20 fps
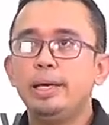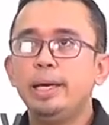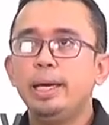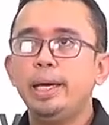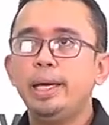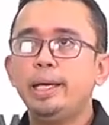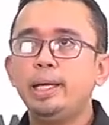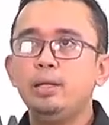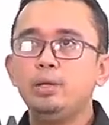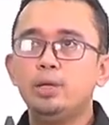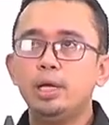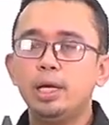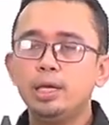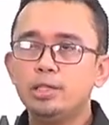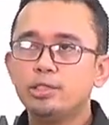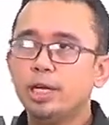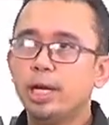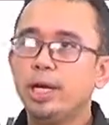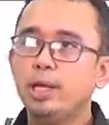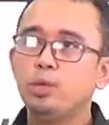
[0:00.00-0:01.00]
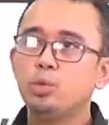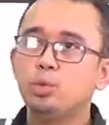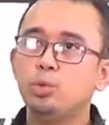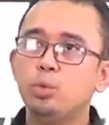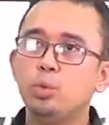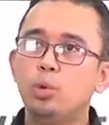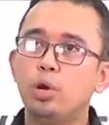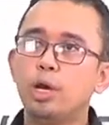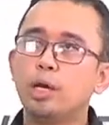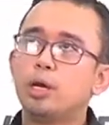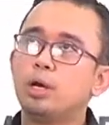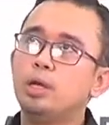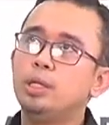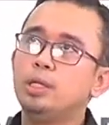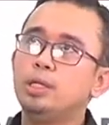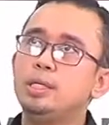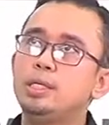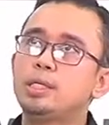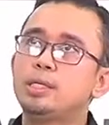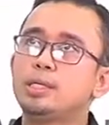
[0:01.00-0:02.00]
and, and trying to work on um, uh,
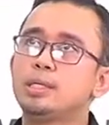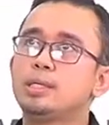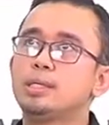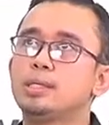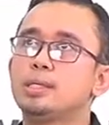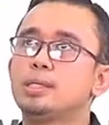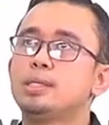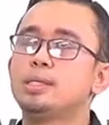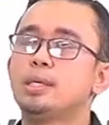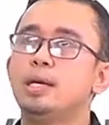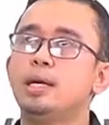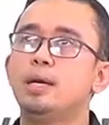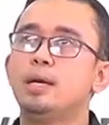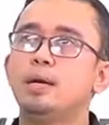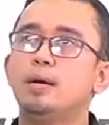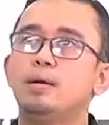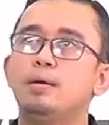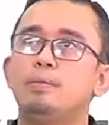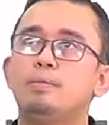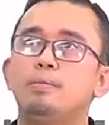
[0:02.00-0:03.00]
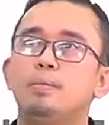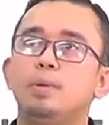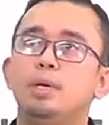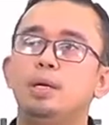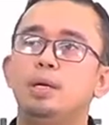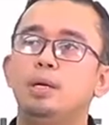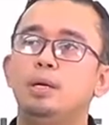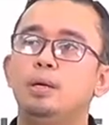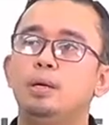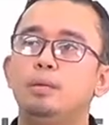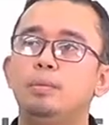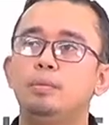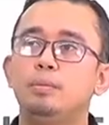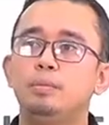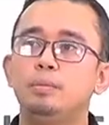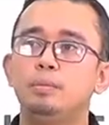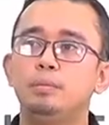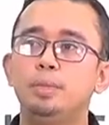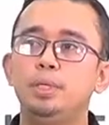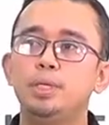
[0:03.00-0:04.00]
these uh, uh,
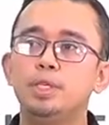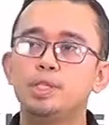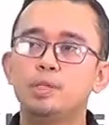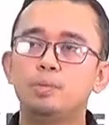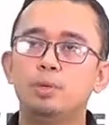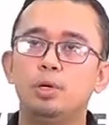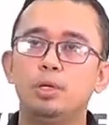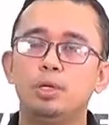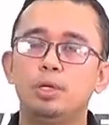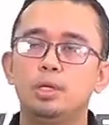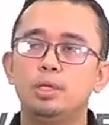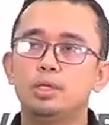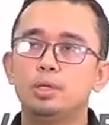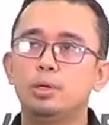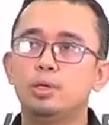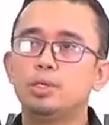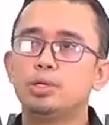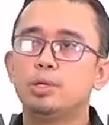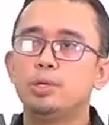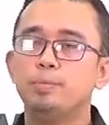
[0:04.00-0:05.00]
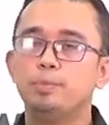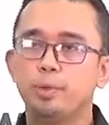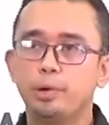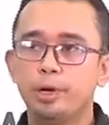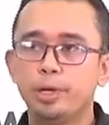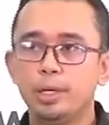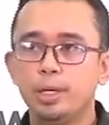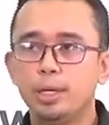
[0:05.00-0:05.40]
business models also important.